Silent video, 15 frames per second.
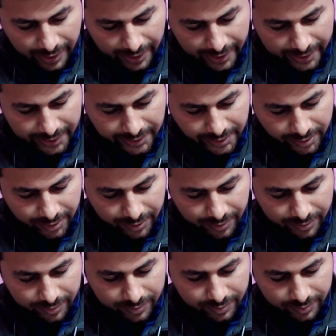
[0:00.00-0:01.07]
And
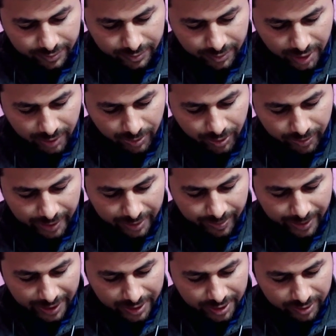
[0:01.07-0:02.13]
if you
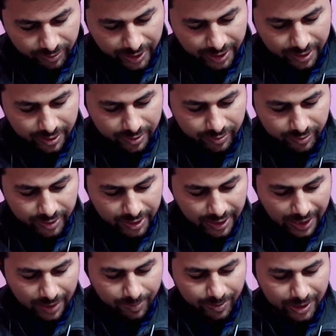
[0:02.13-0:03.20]
multiply this one with
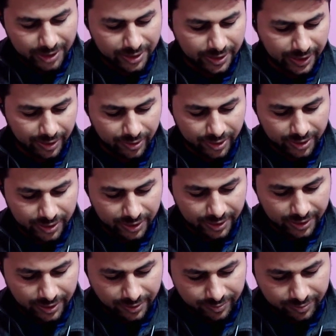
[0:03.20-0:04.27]
r plus a cos
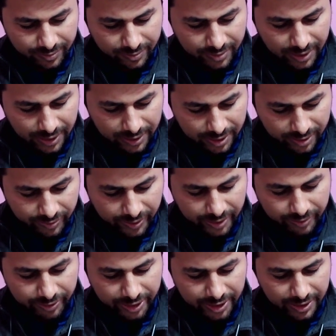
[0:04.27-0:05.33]
theta and this
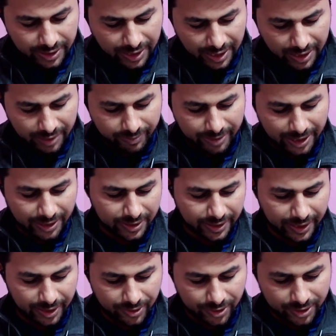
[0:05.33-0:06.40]
one with r minus
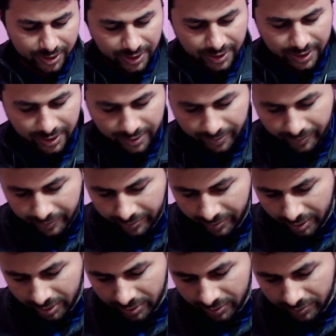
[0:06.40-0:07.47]
a cos theta,
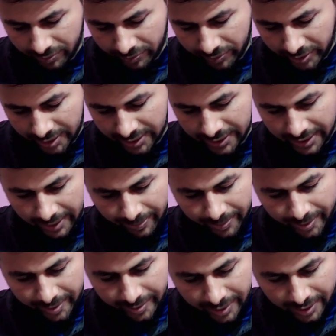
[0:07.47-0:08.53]
what is left?
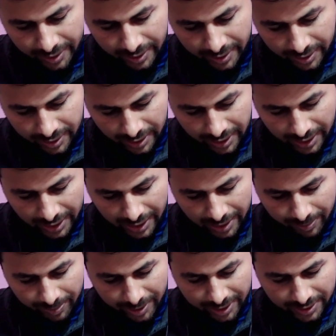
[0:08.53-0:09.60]

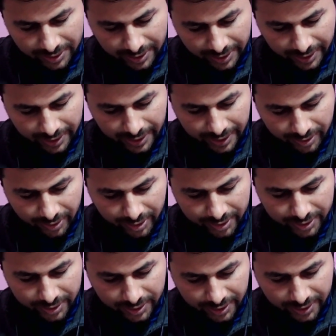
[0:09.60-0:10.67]
R plus a
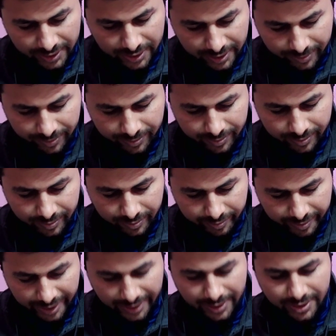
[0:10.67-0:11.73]
cos theta
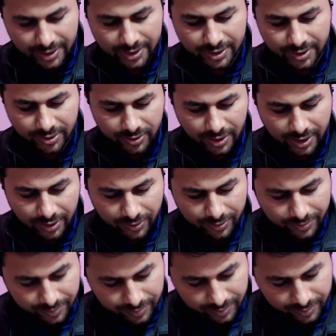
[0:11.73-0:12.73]
minus, you have